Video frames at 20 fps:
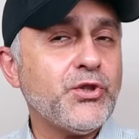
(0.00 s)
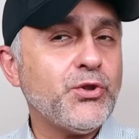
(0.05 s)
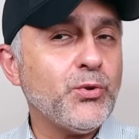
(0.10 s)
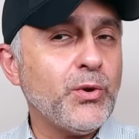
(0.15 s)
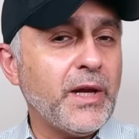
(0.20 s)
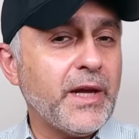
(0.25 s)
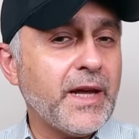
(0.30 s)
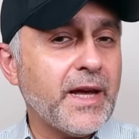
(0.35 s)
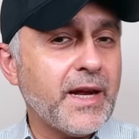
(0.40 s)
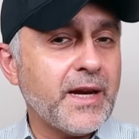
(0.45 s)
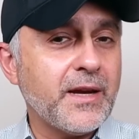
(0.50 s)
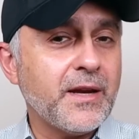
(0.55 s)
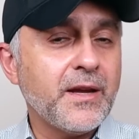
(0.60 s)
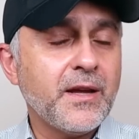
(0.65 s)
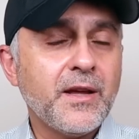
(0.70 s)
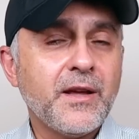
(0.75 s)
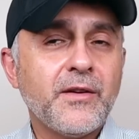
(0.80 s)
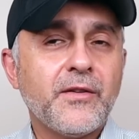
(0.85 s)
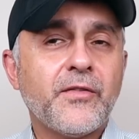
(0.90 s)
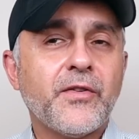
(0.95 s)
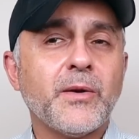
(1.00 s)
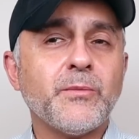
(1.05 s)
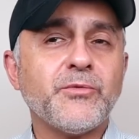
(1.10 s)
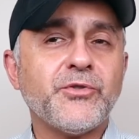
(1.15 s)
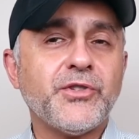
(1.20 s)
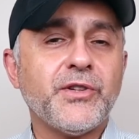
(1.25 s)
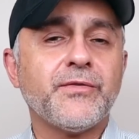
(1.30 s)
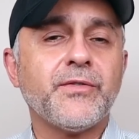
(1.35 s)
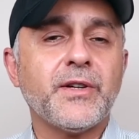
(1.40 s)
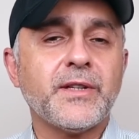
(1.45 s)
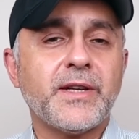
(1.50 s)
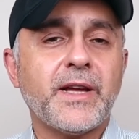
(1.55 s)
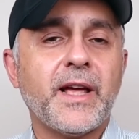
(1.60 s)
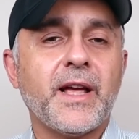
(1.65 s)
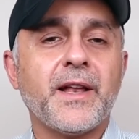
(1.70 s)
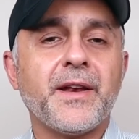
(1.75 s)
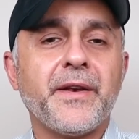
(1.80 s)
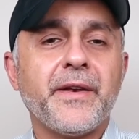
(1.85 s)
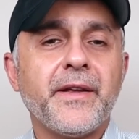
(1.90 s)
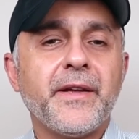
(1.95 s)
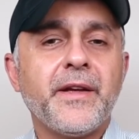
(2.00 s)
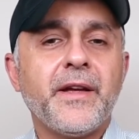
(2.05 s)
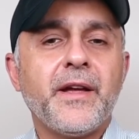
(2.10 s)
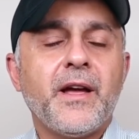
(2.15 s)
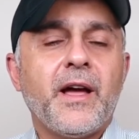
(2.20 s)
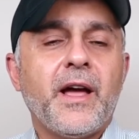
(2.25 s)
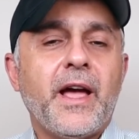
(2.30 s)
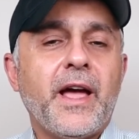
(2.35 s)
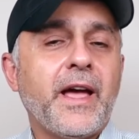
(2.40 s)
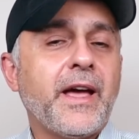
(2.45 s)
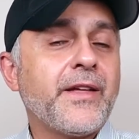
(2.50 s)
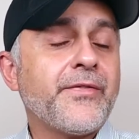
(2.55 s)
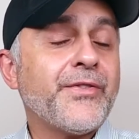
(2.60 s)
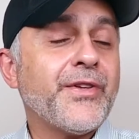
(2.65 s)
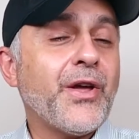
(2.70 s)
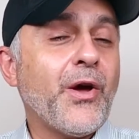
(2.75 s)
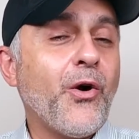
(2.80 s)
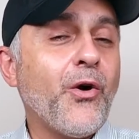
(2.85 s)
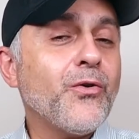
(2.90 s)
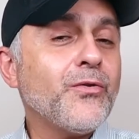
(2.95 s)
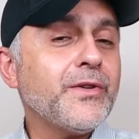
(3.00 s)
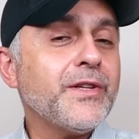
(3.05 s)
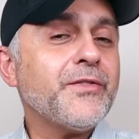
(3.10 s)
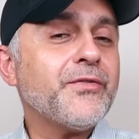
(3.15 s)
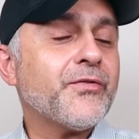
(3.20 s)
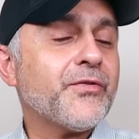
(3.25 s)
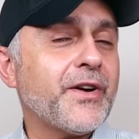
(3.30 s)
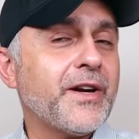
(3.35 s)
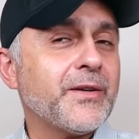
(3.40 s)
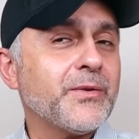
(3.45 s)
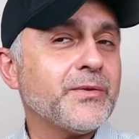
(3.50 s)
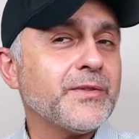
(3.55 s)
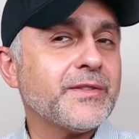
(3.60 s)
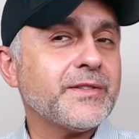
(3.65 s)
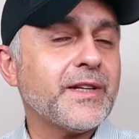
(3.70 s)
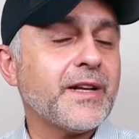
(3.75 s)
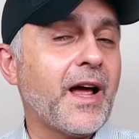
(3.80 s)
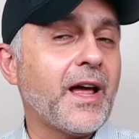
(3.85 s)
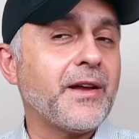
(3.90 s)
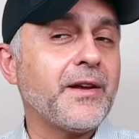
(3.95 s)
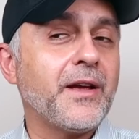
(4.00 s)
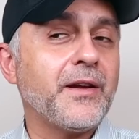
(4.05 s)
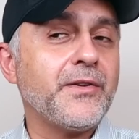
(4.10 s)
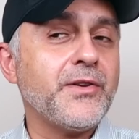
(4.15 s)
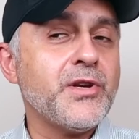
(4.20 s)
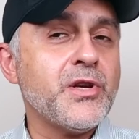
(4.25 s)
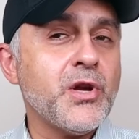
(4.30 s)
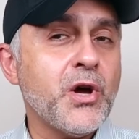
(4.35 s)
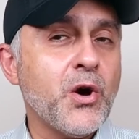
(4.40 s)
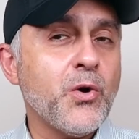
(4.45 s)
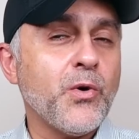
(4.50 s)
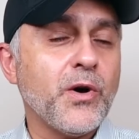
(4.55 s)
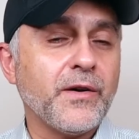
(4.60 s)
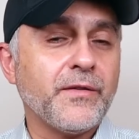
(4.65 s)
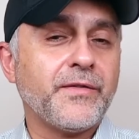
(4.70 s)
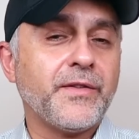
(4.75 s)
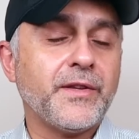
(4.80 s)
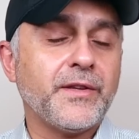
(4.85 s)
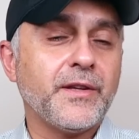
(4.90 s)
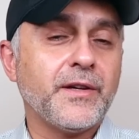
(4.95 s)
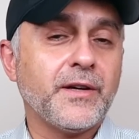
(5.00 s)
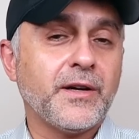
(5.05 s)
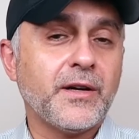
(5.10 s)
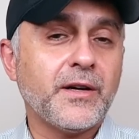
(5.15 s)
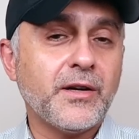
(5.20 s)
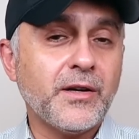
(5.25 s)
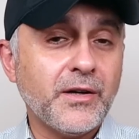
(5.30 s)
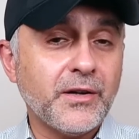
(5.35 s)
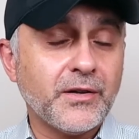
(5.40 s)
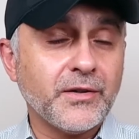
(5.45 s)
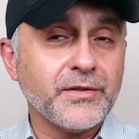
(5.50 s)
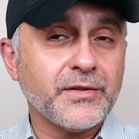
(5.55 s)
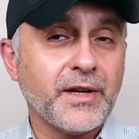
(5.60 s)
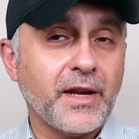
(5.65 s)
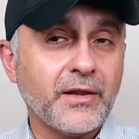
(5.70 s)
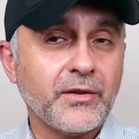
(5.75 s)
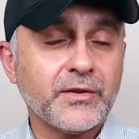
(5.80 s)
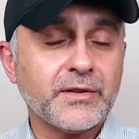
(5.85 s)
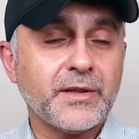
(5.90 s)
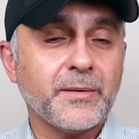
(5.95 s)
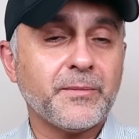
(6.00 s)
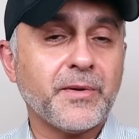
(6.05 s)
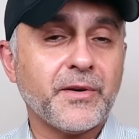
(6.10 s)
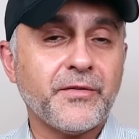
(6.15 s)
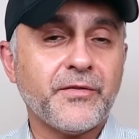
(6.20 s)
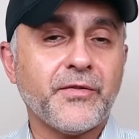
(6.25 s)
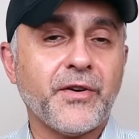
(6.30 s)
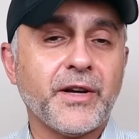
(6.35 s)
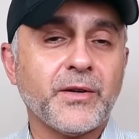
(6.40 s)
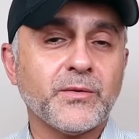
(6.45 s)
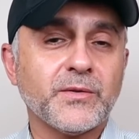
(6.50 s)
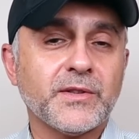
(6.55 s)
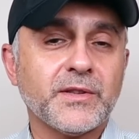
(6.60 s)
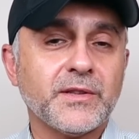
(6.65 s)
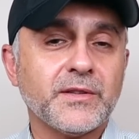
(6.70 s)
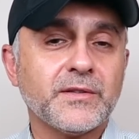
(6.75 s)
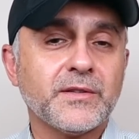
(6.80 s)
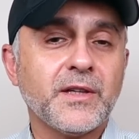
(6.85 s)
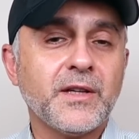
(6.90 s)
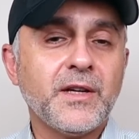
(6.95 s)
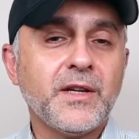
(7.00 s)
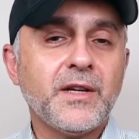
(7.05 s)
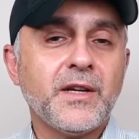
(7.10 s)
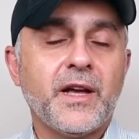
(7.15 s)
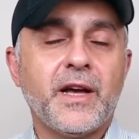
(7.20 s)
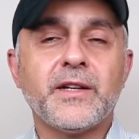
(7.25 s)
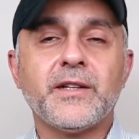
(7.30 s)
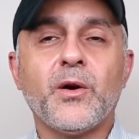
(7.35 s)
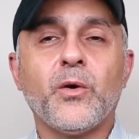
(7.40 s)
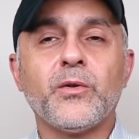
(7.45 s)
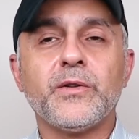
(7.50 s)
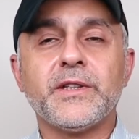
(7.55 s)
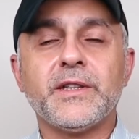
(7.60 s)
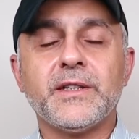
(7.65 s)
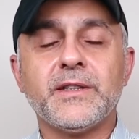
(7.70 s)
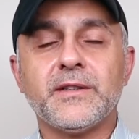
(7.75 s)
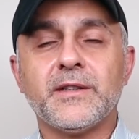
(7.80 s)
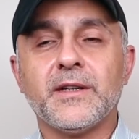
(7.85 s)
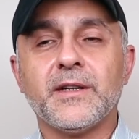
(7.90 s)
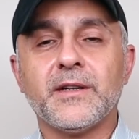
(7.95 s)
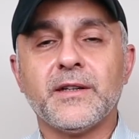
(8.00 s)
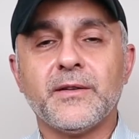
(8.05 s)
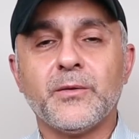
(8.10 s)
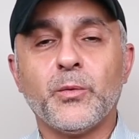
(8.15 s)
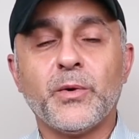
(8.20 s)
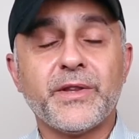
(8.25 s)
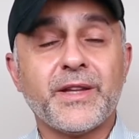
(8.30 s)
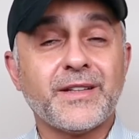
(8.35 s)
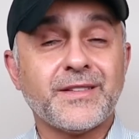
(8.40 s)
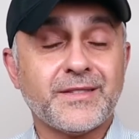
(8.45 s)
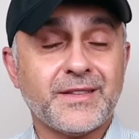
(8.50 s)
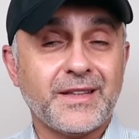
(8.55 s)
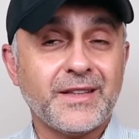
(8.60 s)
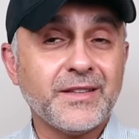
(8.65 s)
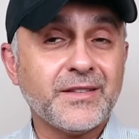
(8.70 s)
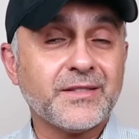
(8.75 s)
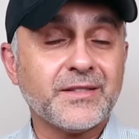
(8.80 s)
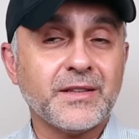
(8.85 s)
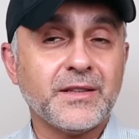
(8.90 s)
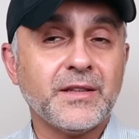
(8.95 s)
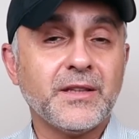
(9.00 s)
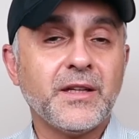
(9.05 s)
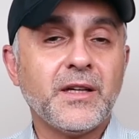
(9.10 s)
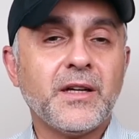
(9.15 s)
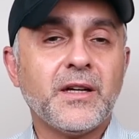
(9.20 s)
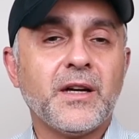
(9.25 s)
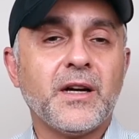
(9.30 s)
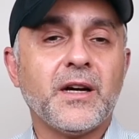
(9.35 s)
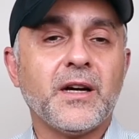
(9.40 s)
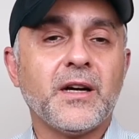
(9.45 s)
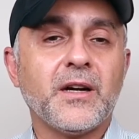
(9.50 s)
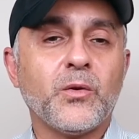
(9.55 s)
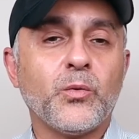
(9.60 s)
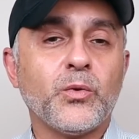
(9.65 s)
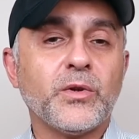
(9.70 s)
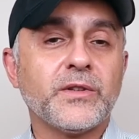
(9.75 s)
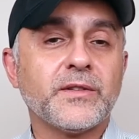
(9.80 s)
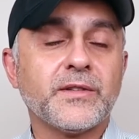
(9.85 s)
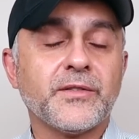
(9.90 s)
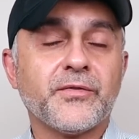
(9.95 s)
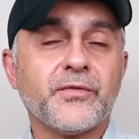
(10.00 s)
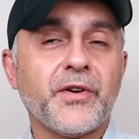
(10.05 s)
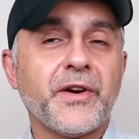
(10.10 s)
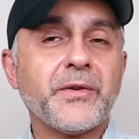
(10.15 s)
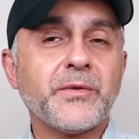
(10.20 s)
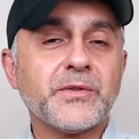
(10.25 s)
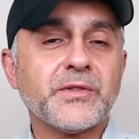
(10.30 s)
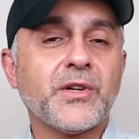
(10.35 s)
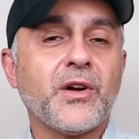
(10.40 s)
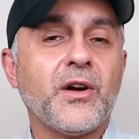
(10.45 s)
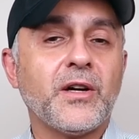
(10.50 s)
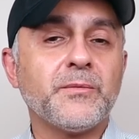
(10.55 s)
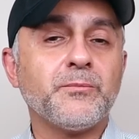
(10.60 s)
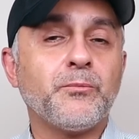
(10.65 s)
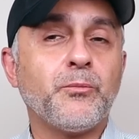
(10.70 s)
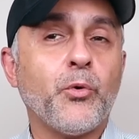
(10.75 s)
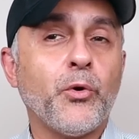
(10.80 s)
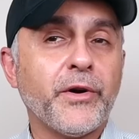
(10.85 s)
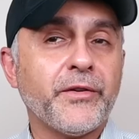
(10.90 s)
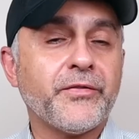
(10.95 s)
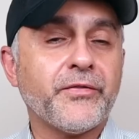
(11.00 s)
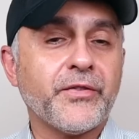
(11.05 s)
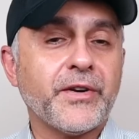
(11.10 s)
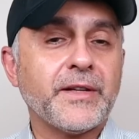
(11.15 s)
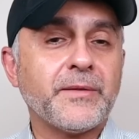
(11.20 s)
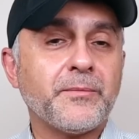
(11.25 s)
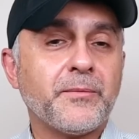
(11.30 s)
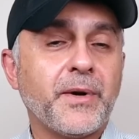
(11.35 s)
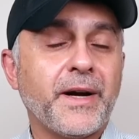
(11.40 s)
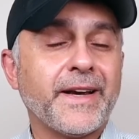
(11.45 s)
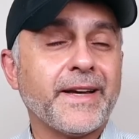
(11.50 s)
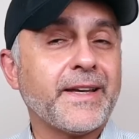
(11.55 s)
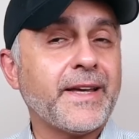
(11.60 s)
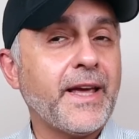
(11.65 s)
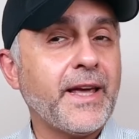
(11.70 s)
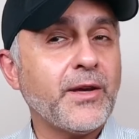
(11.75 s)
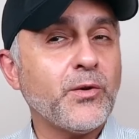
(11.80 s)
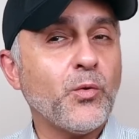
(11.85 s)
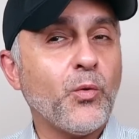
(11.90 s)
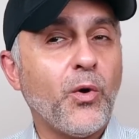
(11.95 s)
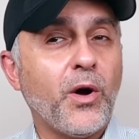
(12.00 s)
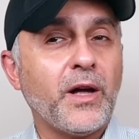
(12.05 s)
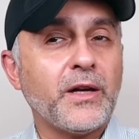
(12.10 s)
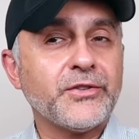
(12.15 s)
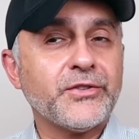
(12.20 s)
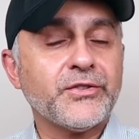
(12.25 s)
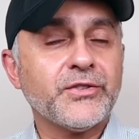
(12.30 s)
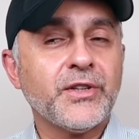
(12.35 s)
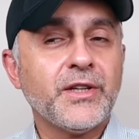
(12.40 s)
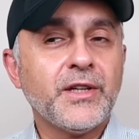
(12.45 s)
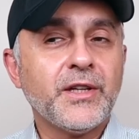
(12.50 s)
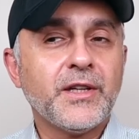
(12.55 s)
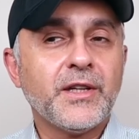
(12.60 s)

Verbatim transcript: Julien from Givaudan. And the only fragrance that I know of hers, I looked up her fragrances, and the only uh, one that's listed uh, was a fragrance called Boyfriend by Kate Walsh.